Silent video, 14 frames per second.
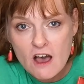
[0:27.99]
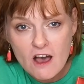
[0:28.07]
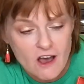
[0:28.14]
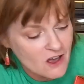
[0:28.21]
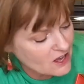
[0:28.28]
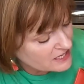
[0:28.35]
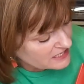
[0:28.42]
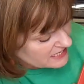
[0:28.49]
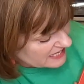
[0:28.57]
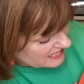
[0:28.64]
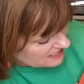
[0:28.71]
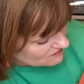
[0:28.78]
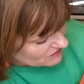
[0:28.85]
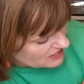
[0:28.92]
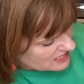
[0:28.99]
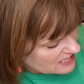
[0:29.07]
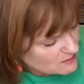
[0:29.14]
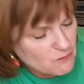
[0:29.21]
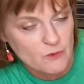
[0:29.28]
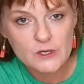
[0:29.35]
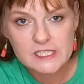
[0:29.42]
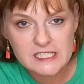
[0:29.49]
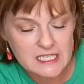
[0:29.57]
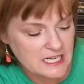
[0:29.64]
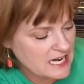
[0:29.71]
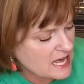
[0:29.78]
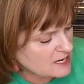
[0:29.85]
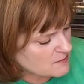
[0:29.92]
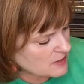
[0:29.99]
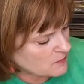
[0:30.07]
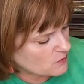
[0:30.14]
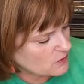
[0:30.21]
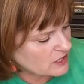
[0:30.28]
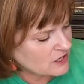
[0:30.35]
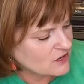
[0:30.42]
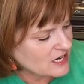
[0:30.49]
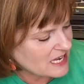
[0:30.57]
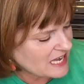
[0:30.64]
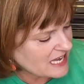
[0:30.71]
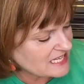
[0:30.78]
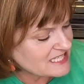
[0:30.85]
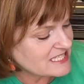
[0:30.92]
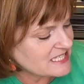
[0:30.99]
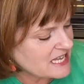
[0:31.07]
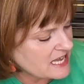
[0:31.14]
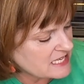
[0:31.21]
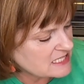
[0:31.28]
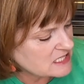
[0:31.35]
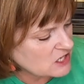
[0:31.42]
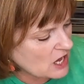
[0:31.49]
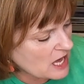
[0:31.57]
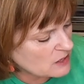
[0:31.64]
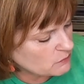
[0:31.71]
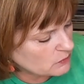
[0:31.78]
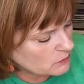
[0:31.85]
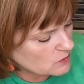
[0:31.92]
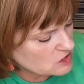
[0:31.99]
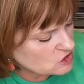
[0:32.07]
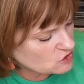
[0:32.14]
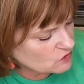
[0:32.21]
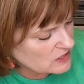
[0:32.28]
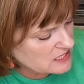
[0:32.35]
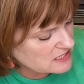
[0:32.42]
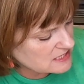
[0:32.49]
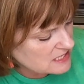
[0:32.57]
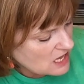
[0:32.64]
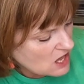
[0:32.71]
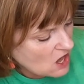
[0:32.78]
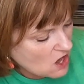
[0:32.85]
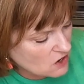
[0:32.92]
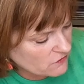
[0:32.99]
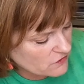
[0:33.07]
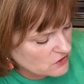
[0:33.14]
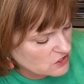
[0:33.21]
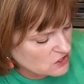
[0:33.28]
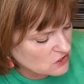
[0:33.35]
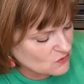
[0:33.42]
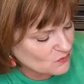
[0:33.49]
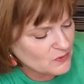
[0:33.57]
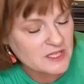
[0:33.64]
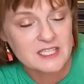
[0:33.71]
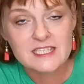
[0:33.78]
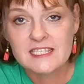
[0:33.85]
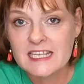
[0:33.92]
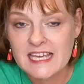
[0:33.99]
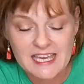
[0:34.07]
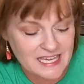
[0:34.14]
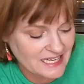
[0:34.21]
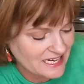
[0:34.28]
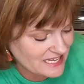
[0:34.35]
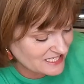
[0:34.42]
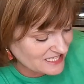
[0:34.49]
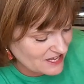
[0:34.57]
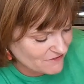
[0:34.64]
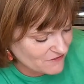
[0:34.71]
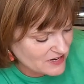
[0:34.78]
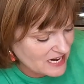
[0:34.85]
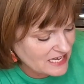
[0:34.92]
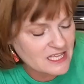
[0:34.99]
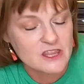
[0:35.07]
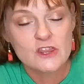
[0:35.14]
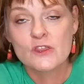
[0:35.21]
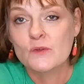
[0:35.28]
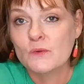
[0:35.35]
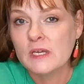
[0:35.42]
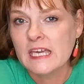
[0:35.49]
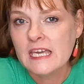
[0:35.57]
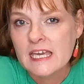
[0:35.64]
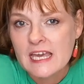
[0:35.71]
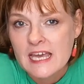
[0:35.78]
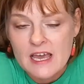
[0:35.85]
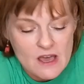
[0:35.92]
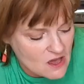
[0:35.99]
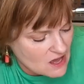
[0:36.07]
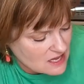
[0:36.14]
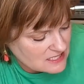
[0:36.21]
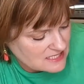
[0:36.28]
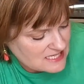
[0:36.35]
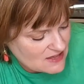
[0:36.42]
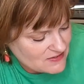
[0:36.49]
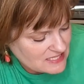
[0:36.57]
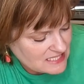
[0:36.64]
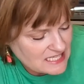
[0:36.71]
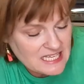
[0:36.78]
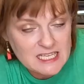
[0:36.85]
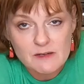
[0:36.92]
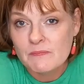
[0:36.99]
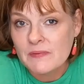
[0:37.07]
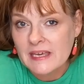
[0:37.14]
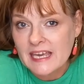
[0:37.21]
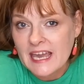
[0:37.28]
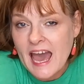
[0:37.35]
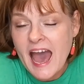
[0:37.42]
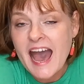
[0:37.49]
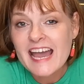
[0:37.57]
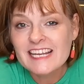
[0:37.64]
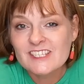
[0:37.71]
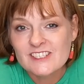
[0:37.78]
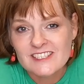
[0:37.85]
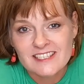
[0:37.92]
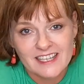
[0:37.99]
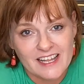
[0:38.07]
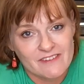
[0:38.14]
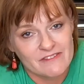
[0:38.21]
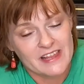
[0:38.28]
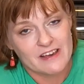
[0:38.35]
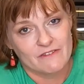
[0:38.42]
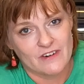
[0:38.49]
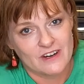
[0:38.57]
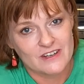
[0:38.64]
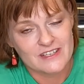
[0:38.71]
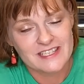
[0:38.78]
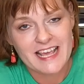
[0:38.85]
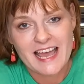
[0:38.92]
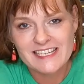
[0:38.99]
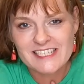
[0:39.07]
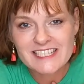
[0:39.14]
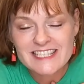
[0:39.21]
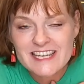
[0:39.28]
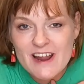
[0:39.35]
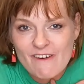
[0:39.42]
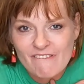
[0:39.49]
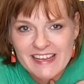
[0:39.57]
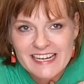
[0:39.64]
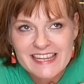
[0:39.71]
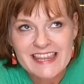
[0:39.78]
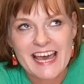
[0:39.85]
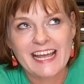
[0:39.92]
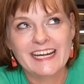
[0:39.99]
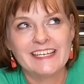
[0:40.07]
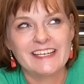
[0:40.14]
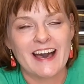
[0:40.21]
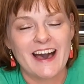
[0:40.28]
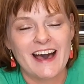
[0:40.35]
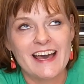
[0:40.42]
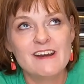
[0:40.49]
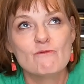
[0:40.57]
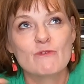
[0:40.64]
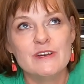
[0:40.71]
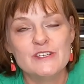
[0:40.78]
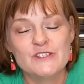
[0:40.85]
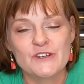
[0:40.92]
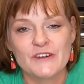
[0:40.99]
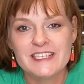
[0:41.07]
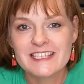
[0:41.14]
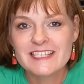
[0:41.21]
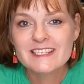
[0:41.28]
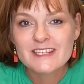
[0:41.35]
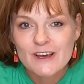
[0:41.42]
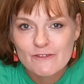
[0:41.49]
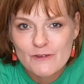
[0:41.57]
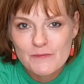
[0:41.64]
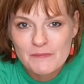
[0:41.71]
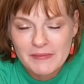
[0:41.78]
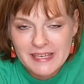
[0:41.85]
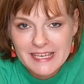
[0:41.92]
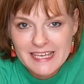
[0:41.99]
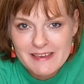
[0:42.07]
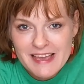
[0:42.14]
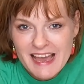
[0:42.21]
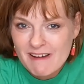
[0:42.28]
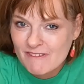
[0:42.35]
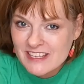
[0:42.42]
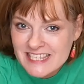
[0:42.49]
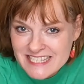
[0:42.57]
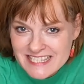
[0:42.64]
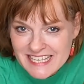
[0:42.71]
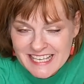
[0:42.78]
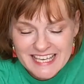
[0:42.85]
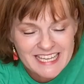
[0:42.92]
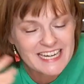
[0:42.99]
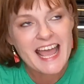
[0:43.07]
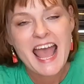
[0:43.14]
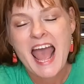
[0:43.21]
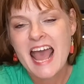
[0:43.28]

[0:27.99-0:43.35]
on Canva and printed it out on my printer. It says, God will rejoice over you with singing. Zephaniah 3:17b. I just love that verse. Just knowing that God rejoices over me with singing.